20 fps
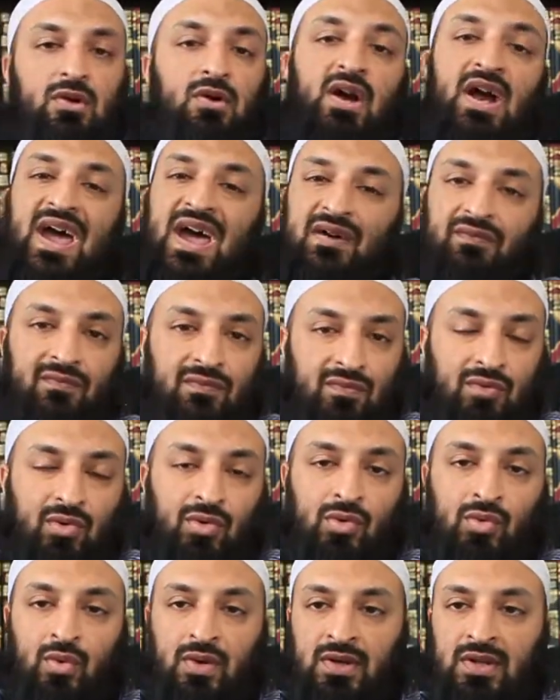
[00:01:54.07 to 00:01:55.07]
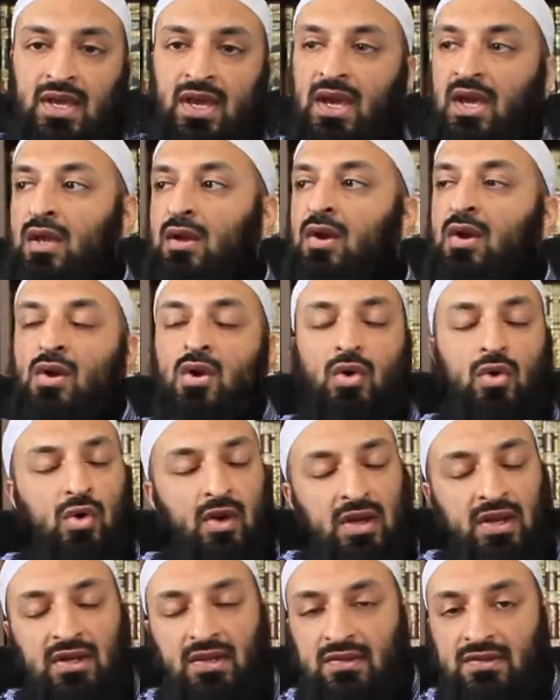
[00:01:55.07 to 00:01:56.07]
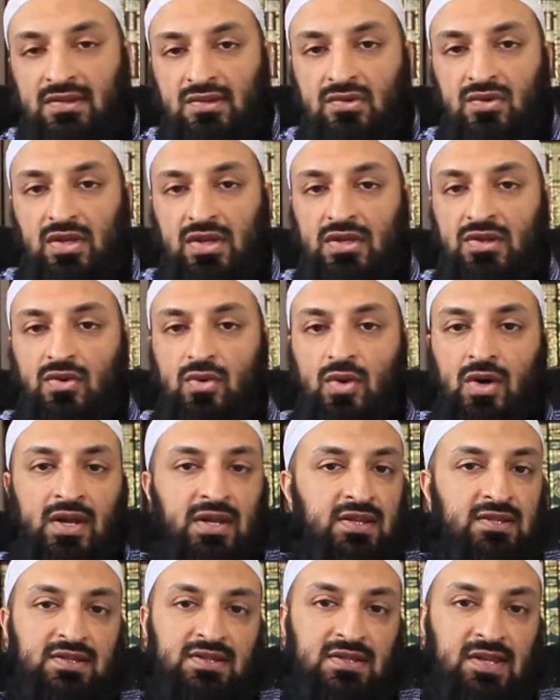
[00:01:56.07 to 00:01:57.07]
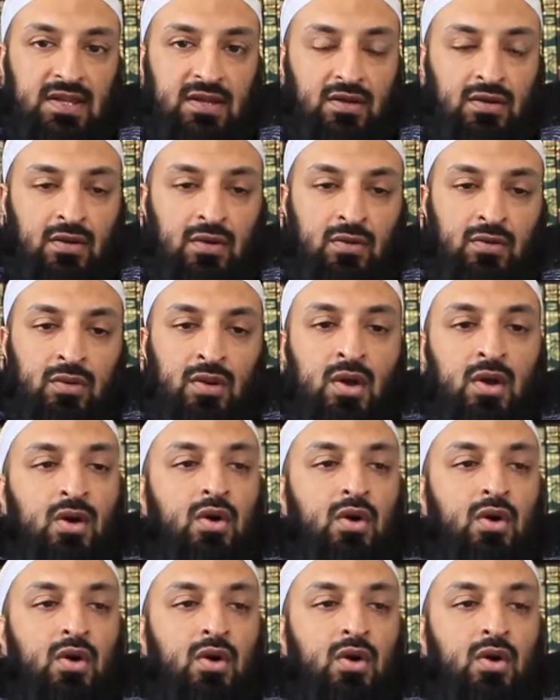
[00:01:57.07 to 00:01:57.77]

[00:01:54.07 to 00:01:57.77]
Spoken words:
Or I have a 401k, or I need to take a loan,